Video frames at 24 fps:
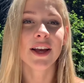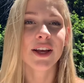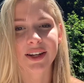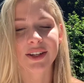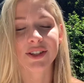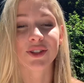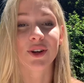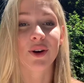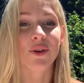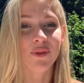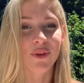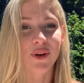
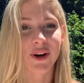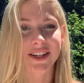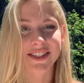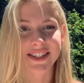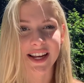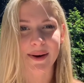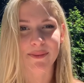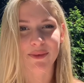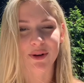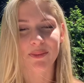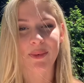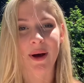So for
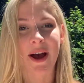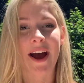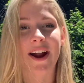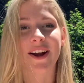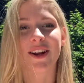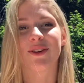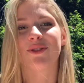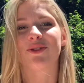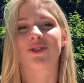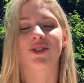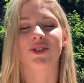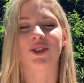example,
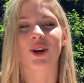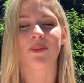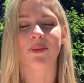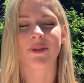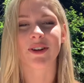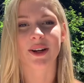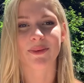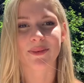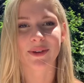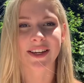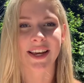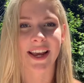patios just opened
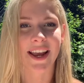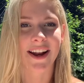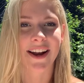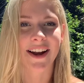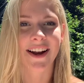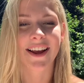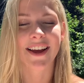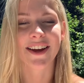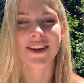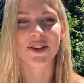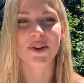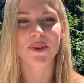up in Canada,
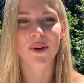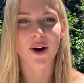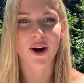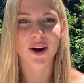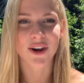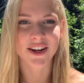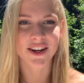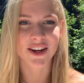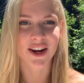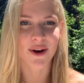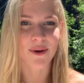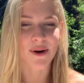and you
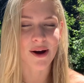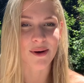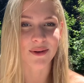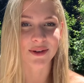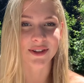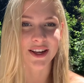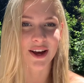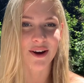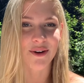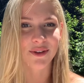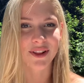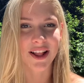already know I was
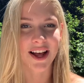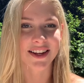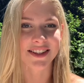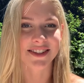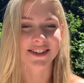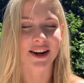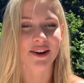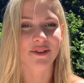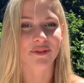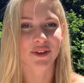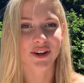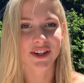out last
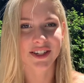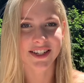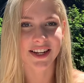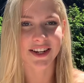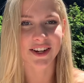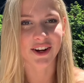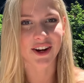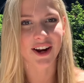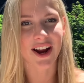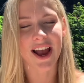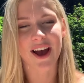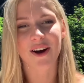night for
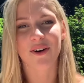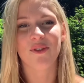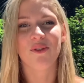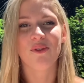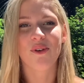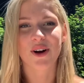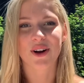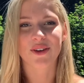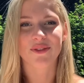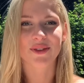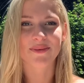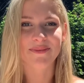dinner at
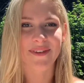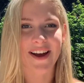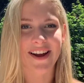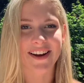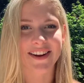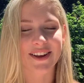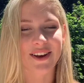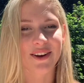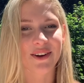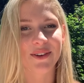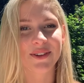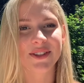one of the
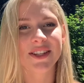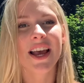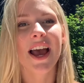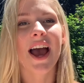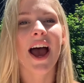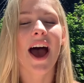patios.